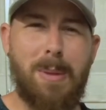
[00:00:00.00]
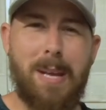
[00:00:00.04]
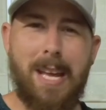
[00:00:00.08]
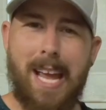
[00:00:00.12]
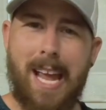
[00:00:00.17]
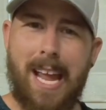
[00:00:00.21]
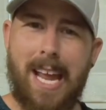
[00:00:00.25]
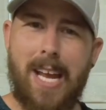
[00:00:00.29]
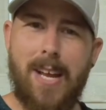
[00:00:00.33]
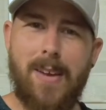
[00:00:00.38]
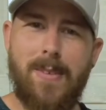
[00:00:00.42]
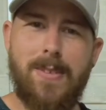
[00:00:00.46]

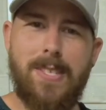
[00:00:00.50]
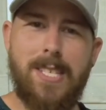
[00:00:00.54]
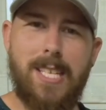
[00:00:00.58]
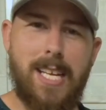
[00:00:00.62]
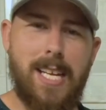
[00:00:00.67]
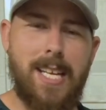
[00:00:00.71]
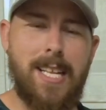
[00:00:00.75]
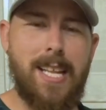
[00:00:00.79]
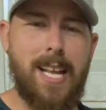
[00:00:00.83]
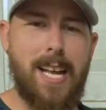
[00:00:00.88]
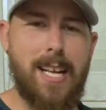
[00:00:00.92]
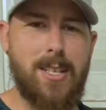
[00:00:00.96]
behaves
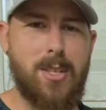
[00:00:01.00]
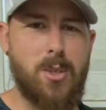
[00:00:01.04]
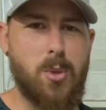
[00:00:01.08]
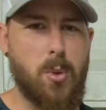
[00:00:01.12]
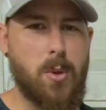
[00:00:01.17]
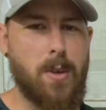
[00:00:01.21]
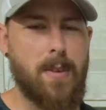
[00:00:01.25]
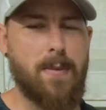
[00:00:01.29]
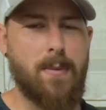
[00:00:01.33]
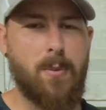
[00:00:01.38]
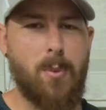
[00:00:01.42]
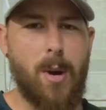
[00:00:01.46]
in that
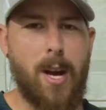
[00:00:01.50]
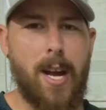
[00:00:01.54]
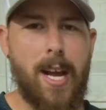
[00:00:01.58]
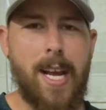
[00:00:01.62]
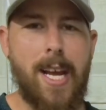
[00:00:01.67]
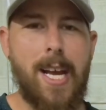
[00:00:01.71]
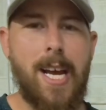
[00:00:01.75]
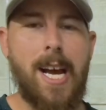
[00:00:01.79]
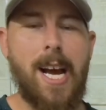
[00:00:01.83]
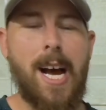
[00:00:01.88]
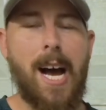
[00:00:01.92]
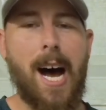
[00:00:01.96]
sort of
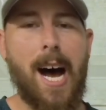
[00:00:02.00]
way.